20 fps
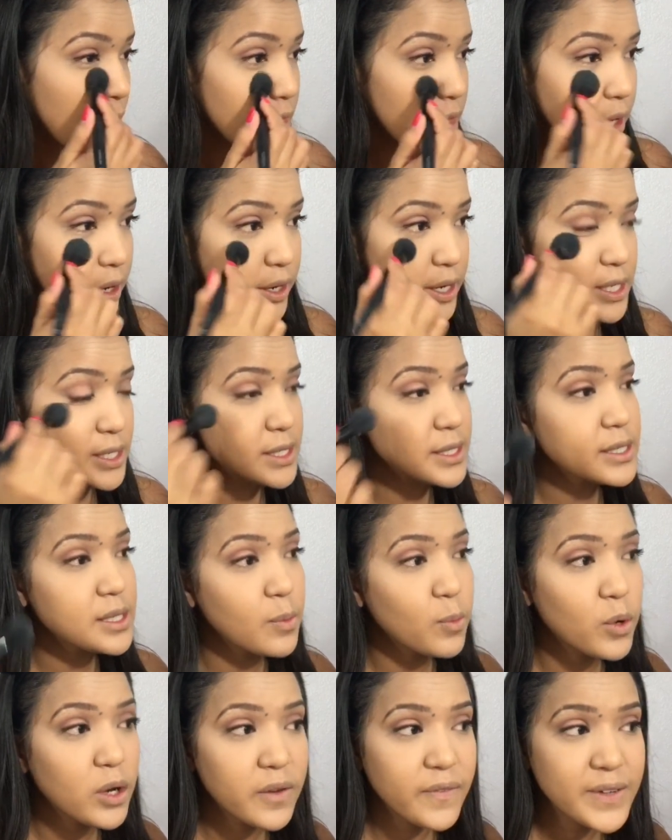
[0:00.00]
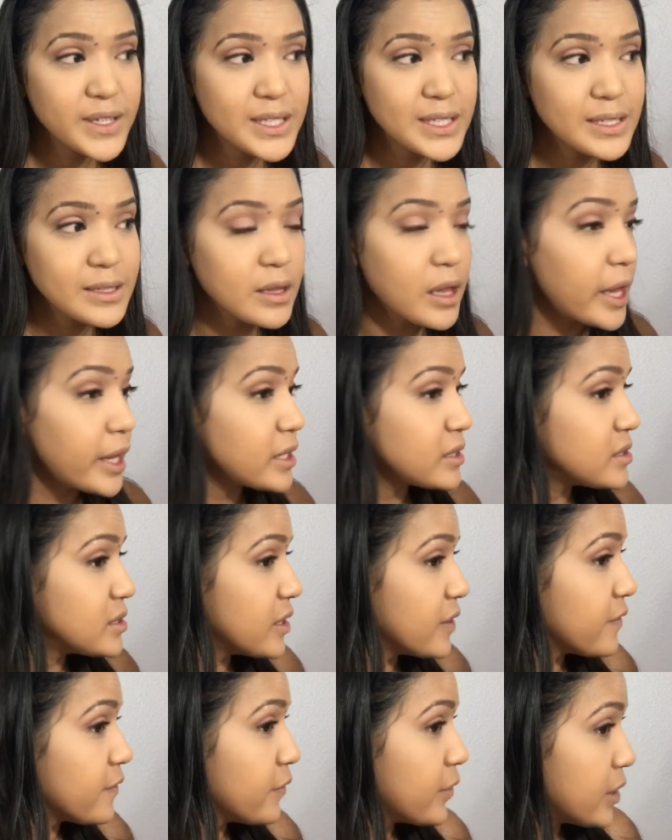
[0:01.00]
There is somewhat of a slight
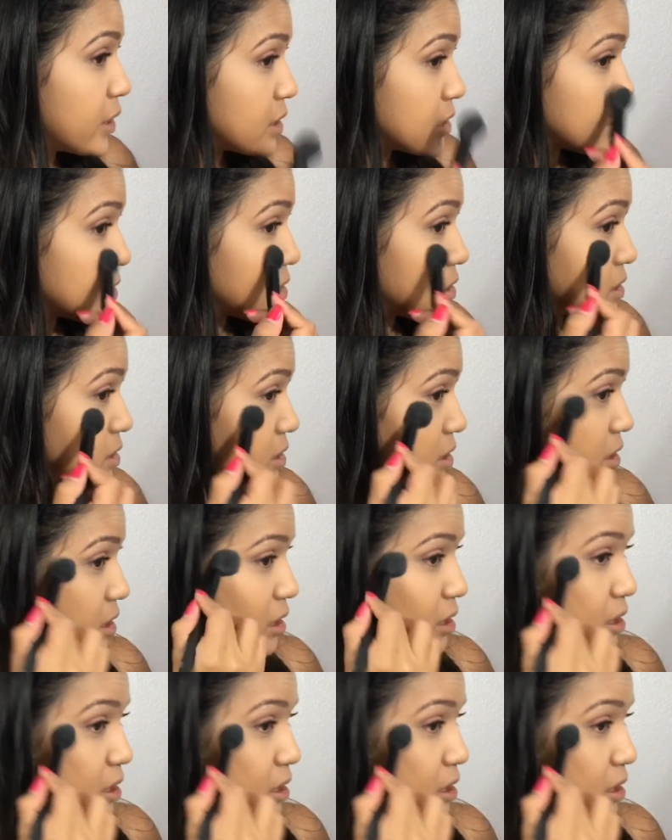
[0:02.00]
difference,